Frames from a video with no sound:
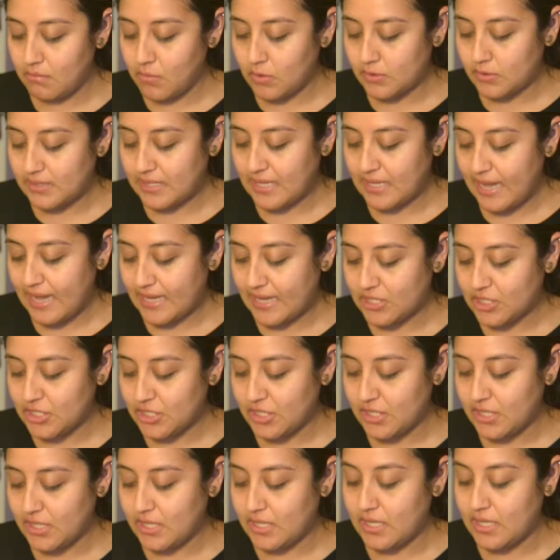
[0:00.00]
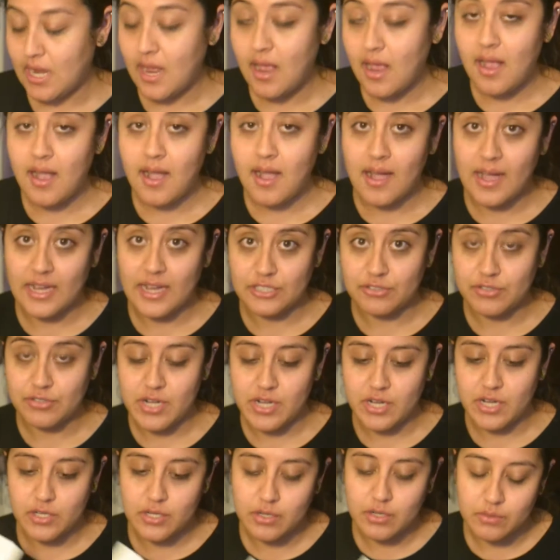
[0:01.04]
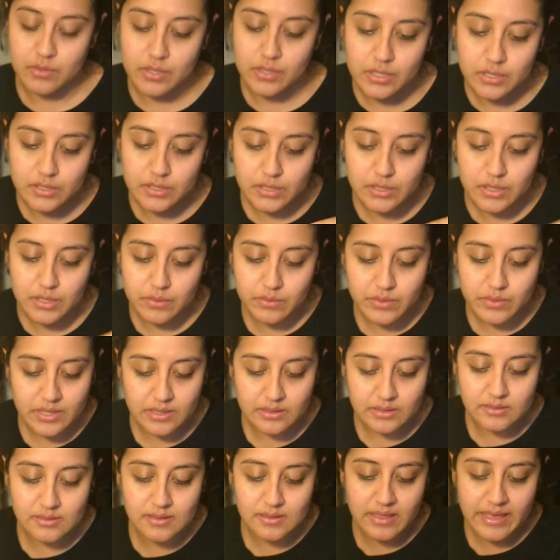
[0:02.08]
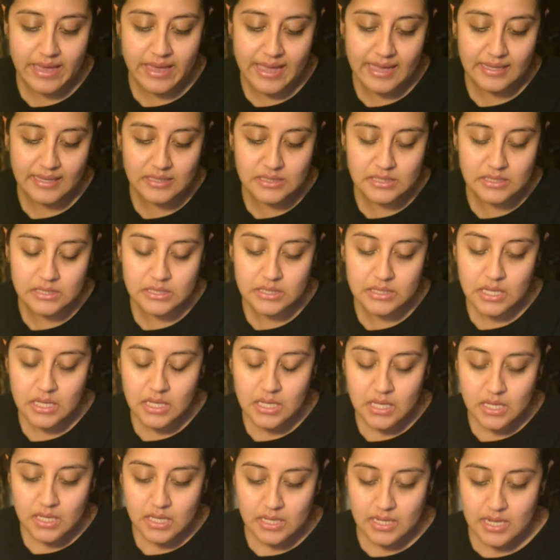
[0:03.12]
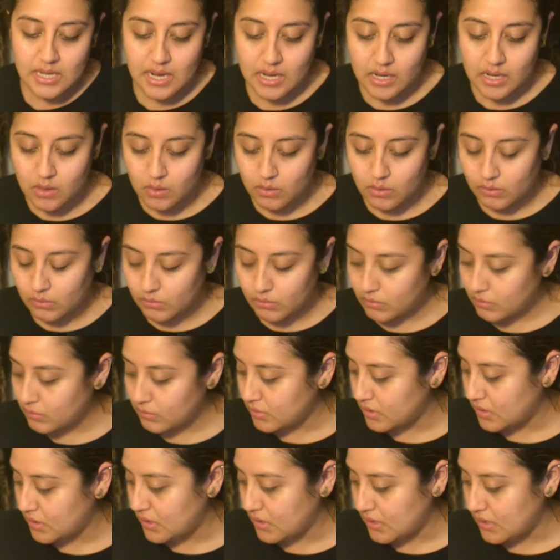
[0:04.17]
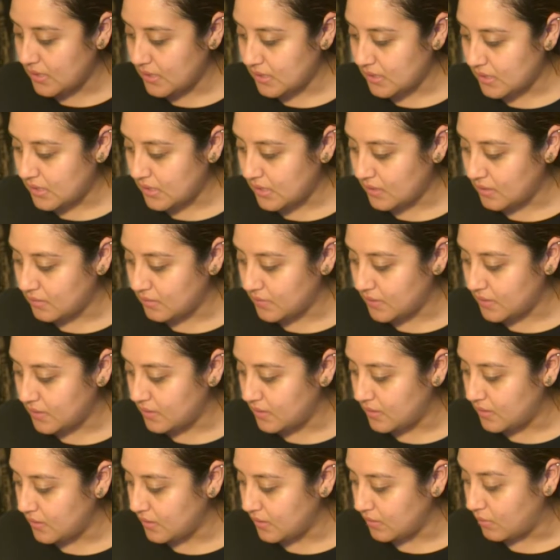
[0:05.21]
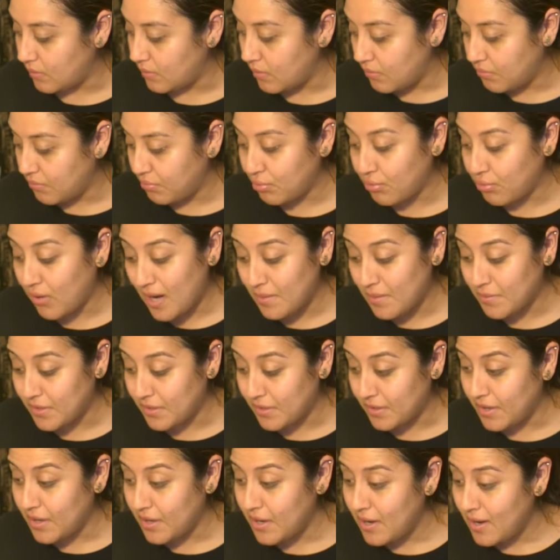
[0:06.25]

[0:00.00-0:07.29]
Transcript: Multi-Action Hydrating Toner. So there's that. Now, what's the next thing I'm gonna do? Primer.